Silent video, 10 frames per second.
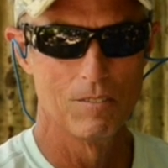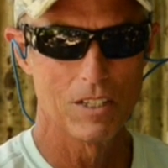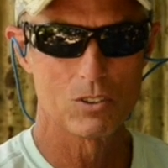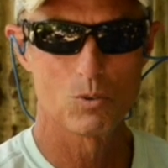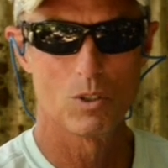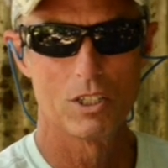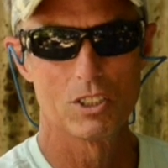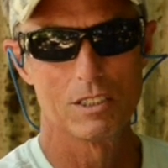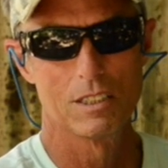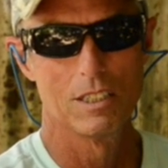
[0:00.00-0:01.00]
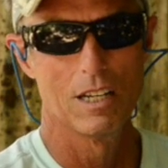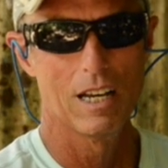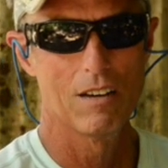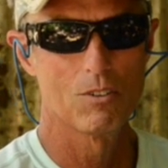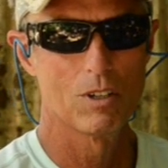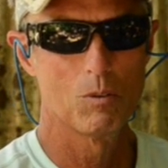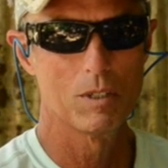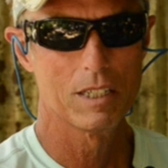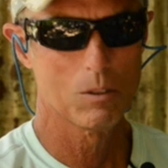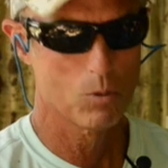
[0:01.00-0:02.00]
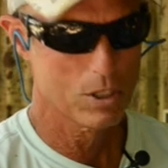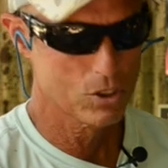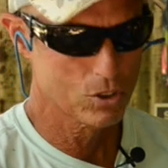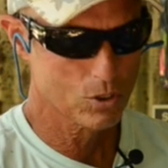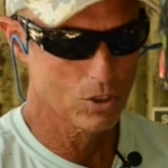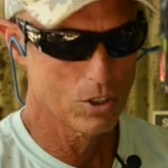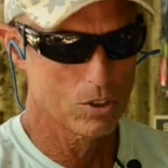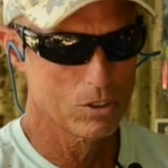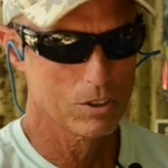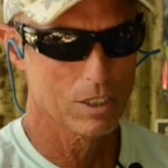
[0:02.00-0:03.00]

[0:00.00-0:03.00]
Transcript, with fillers: Thanks for watching. Have a great weekend. Watch the scroll.